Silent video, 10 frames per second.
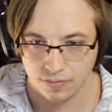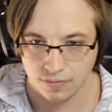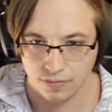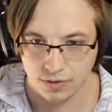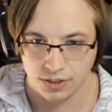
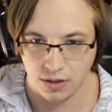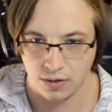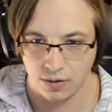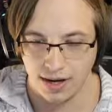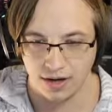
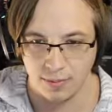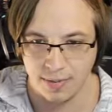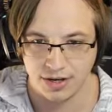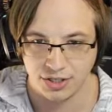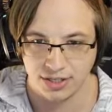So, I don't know,
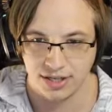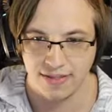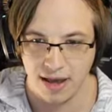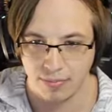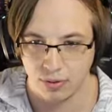maybe I should have done
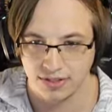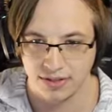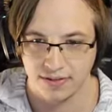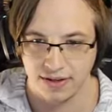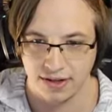that
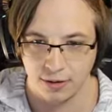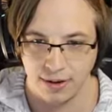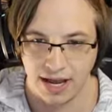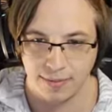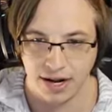poison thing
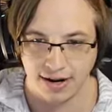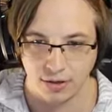nearby, but I don't know.